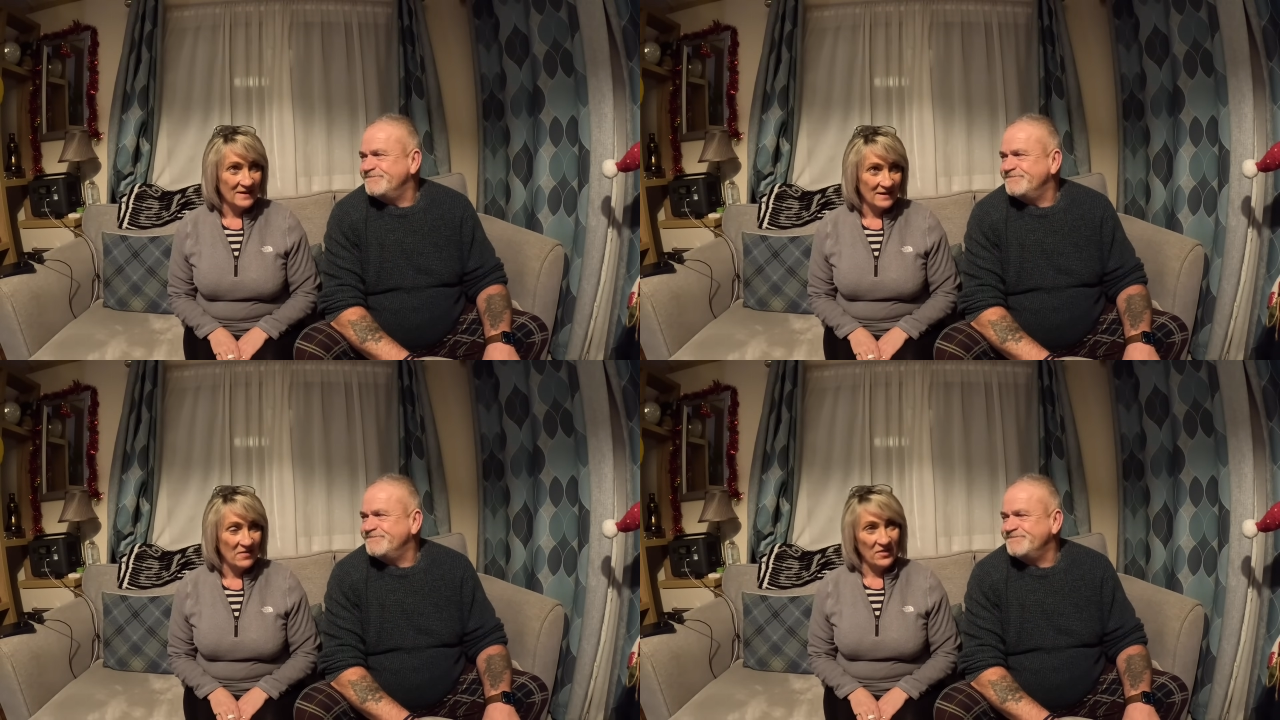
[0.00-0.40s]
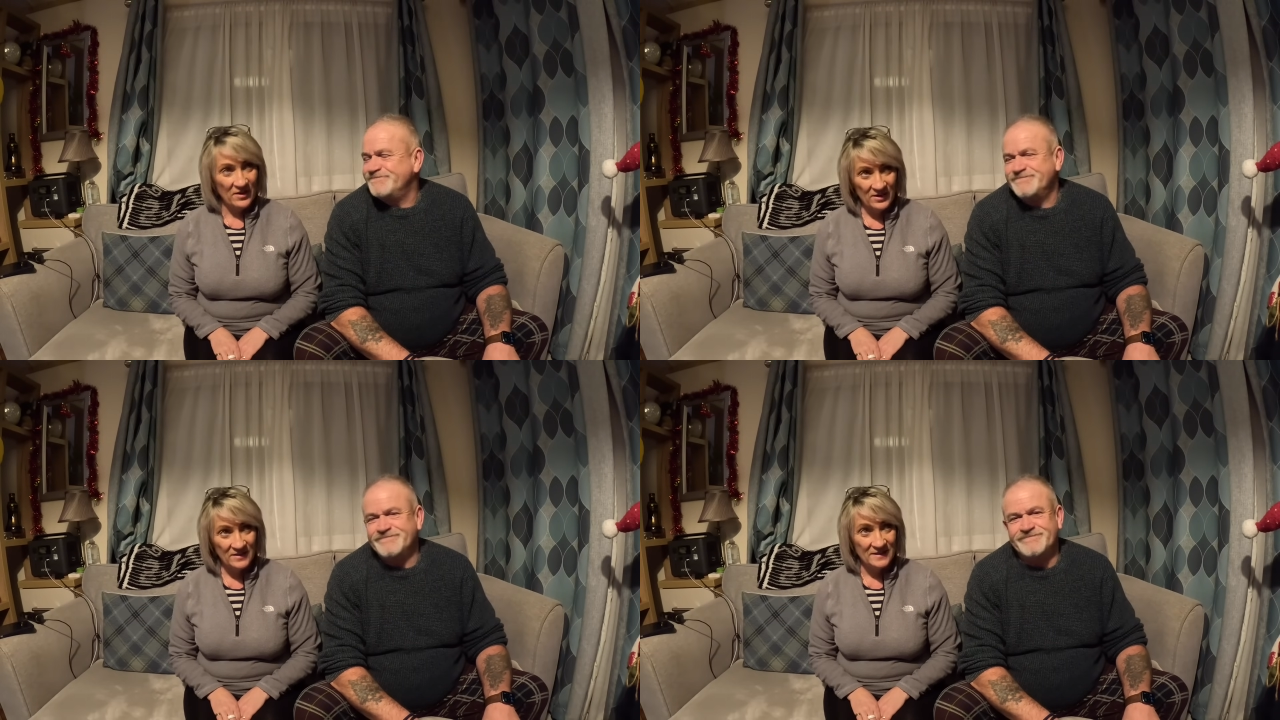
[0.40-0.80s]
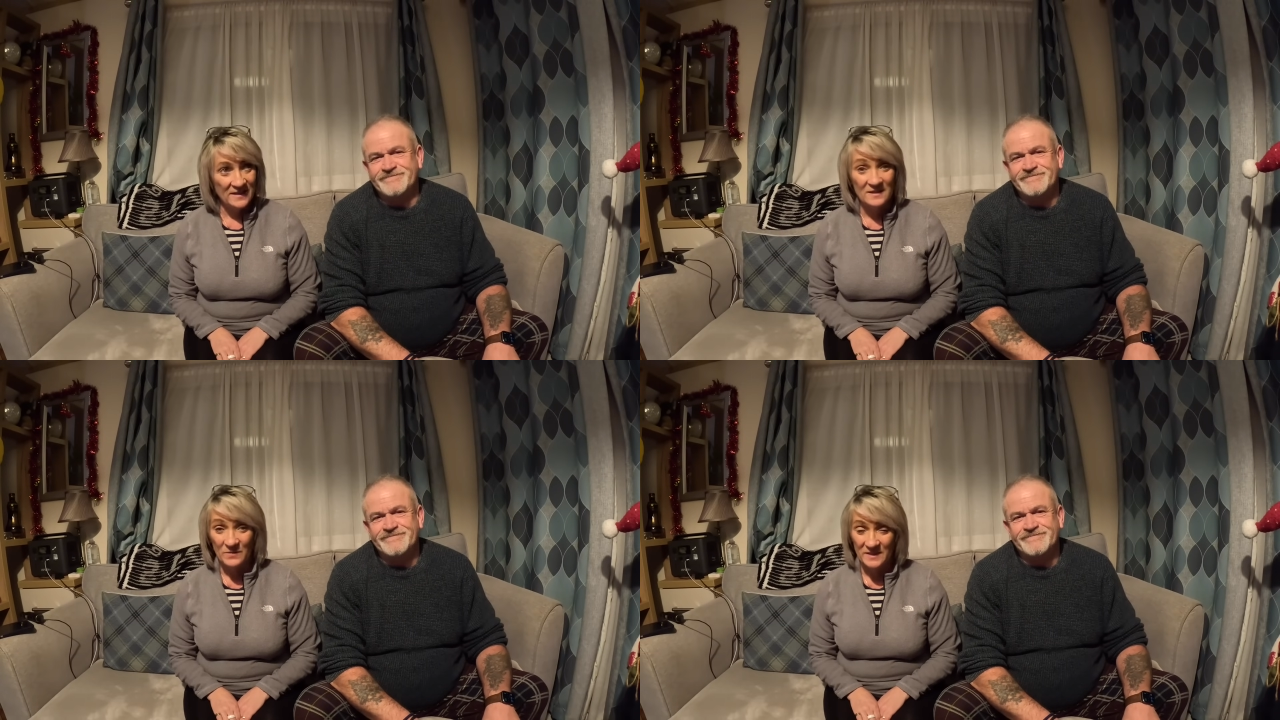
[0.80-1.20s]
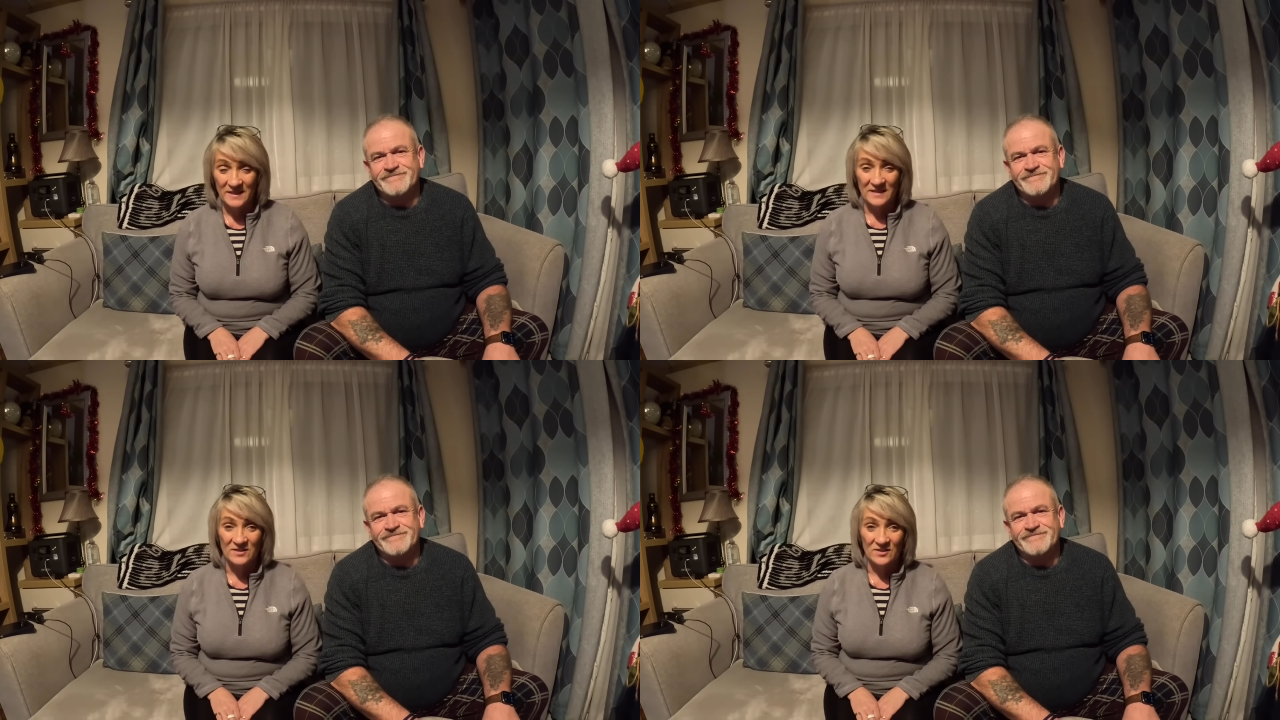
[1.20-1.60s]
Speaker 1: out Thursday, so we
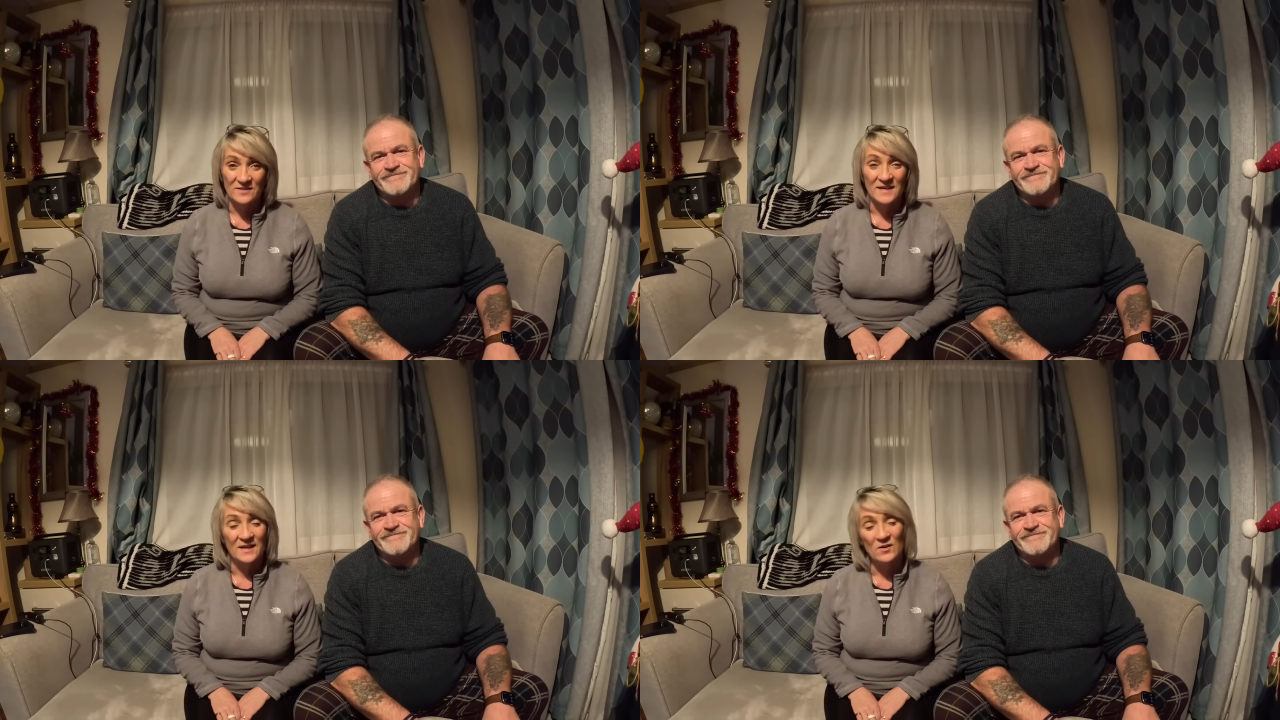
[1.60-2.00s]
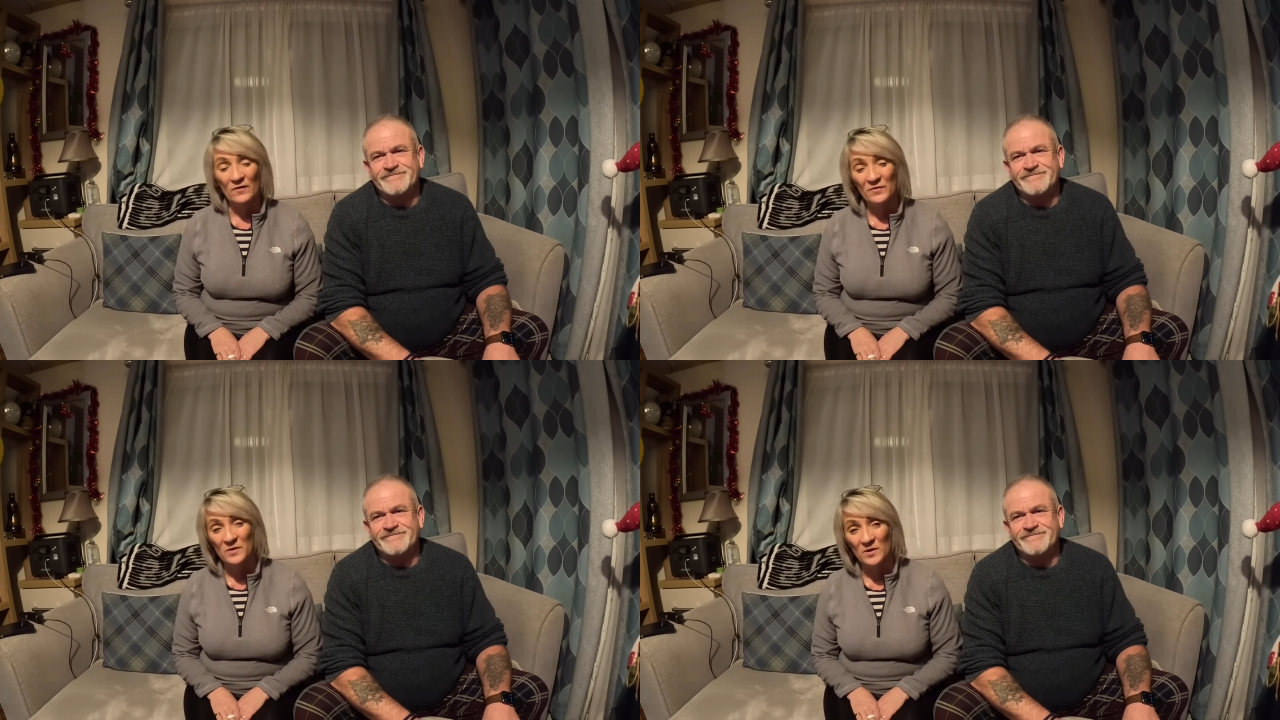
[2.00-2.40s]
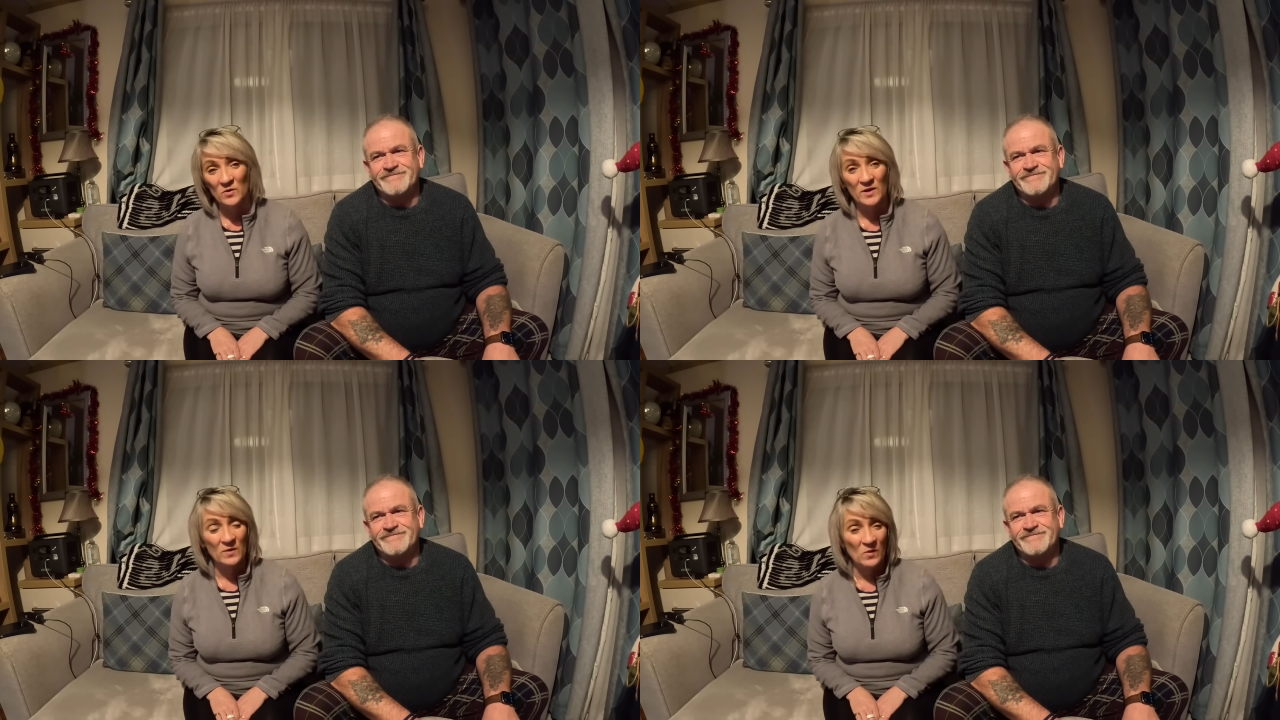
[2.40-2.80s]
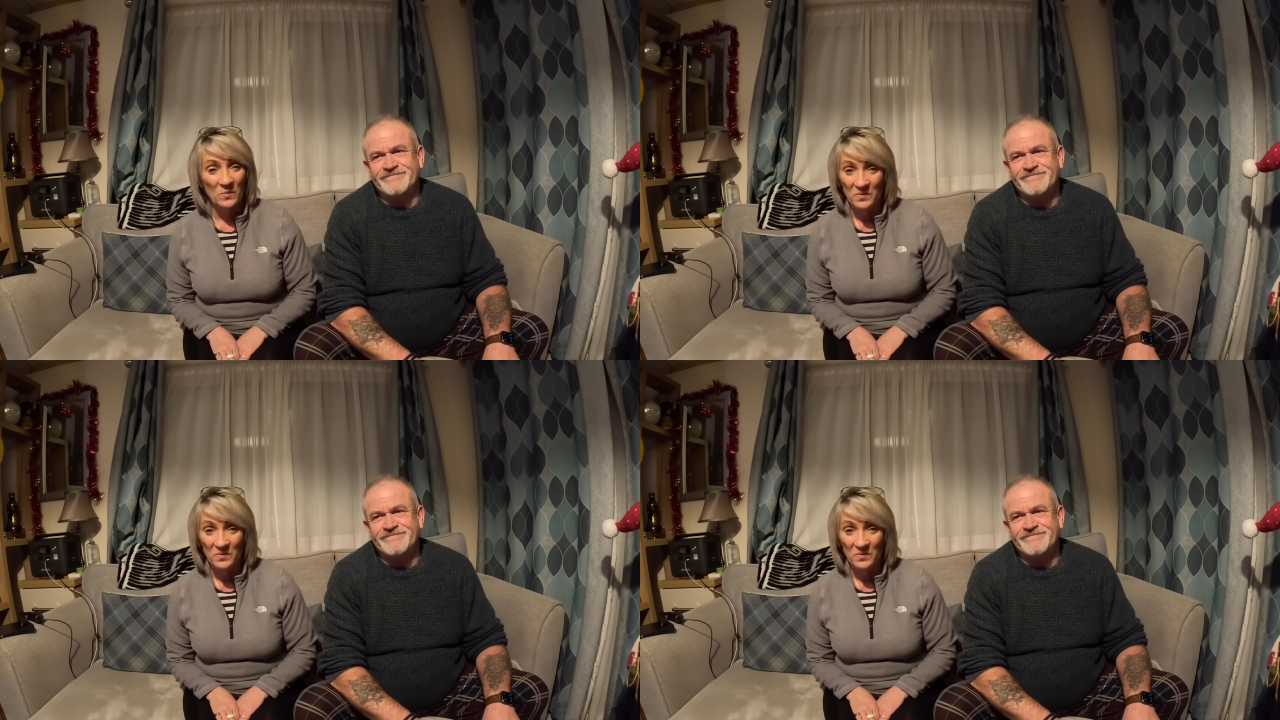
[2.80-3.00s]
see you Sunday. Not for my cooking one,